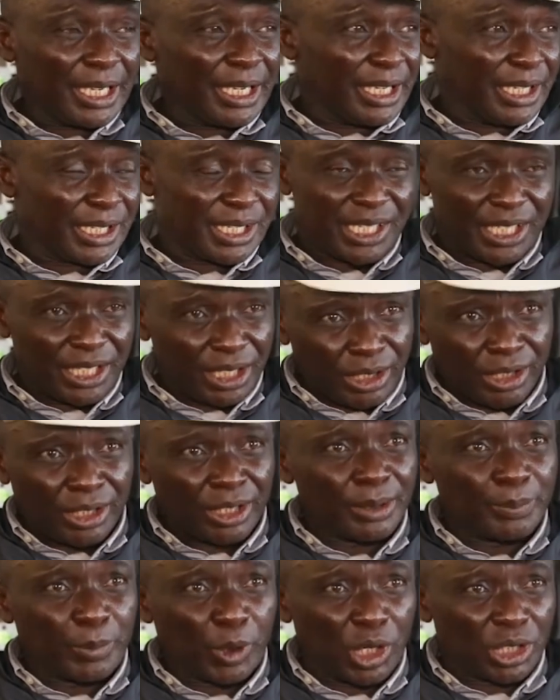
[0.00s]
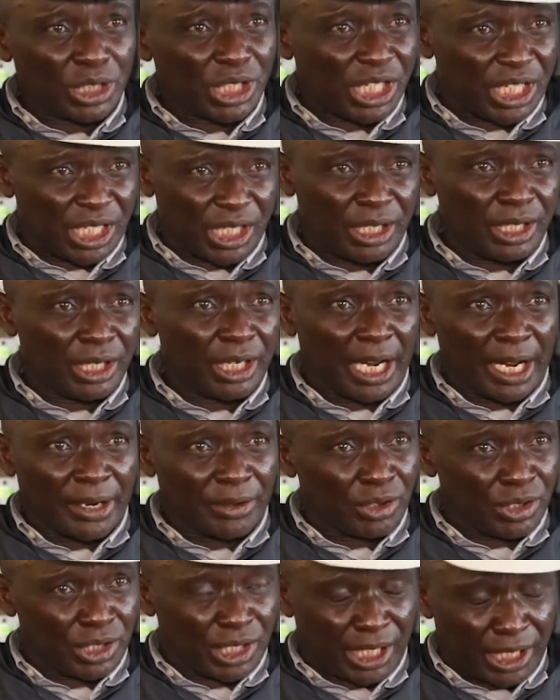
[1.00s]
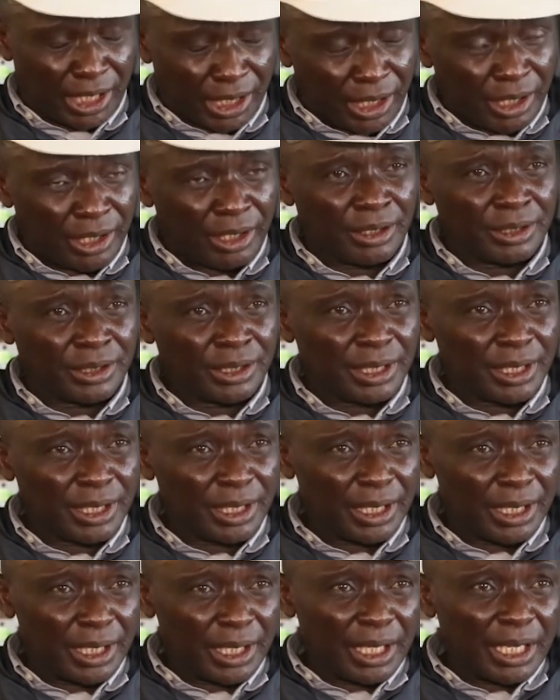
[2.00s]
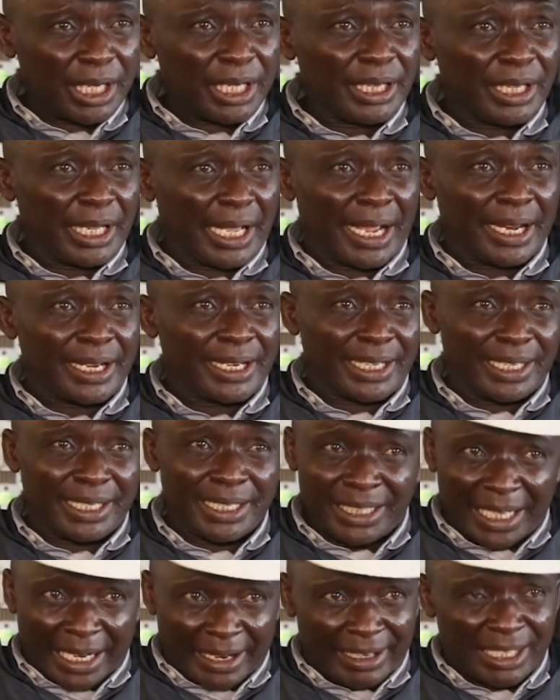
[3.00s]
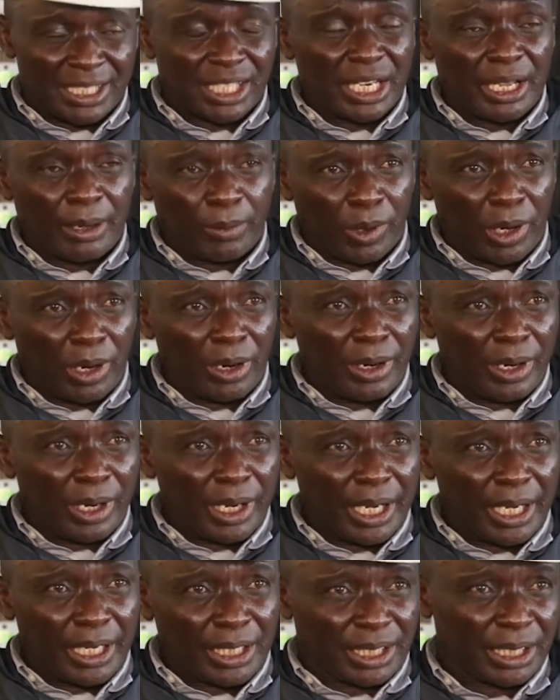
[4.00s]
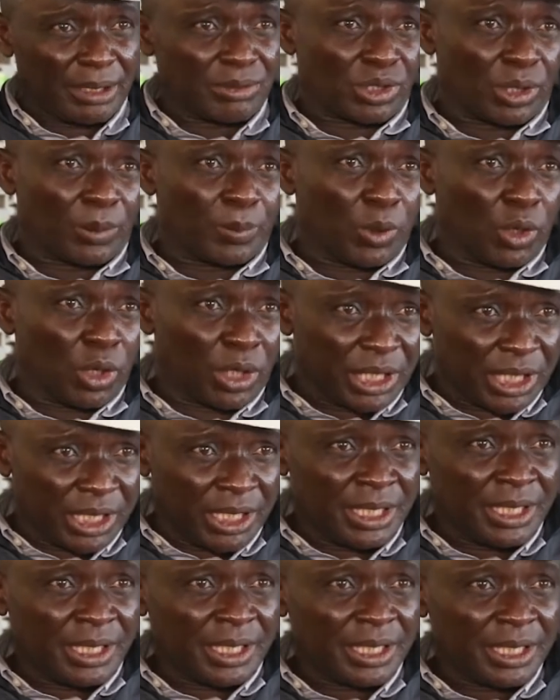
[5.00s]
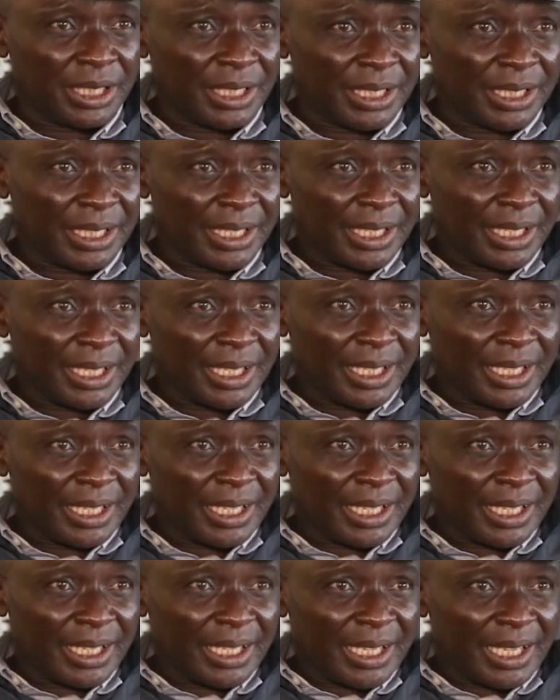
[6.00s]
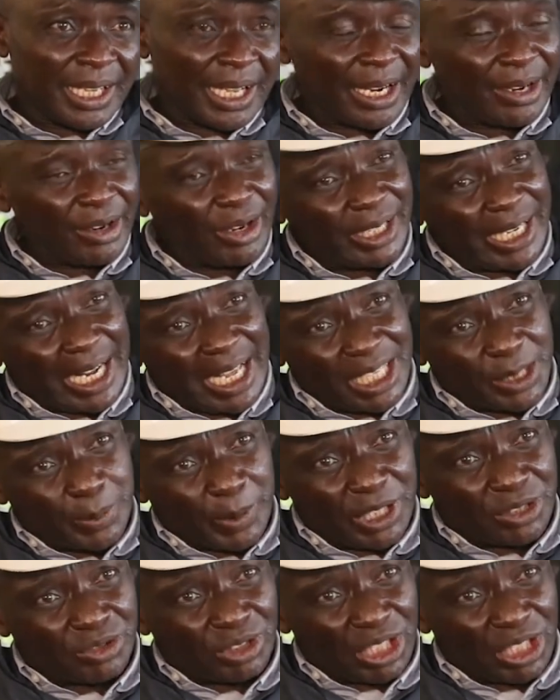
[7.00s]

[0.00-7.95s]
The skilled, both skilled and unskilled, and the indirect labor in terms of loading, another aspect,